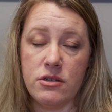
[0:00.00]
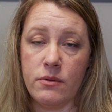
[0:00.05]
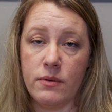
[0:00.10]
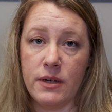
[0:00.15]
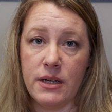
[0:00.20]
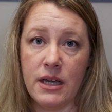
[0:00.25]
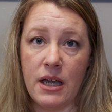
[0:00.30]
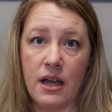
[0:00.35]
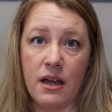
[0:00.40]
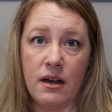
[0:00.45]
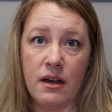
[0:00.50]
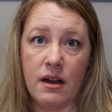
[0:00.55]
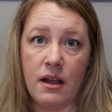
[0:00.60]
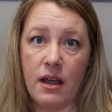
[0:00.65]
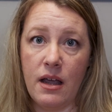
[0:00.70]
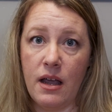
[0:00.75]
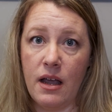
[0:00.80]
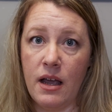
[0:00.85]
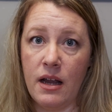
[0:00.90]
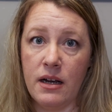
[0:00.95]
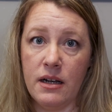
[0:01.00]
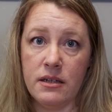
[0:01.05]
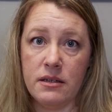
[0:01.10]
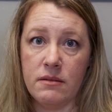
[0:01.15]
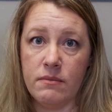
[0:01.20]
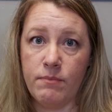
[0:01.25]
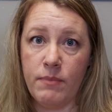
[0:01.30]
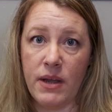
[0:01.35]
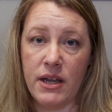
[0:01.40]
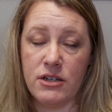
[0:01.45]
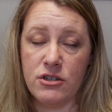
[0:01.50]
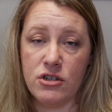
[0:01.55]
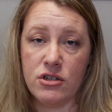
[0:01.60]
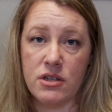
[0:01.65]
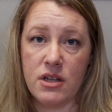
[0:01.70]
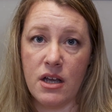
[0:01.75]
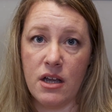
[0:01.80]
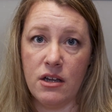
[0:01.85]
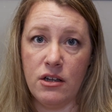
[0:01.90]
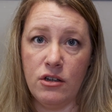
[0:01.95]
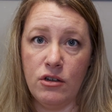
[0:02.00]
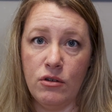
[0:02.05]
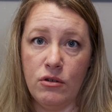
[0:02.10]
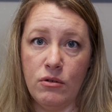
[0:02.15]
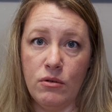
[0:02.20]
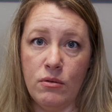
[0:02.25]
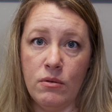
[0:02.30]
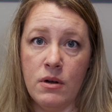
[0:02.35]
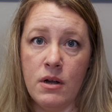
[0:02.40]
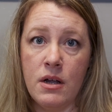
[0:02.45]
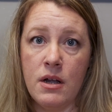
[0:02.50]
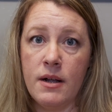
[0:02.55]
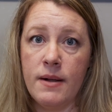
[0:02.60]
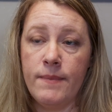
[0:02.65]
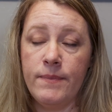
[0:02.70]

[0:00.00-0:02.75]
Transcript: So again, any pages that you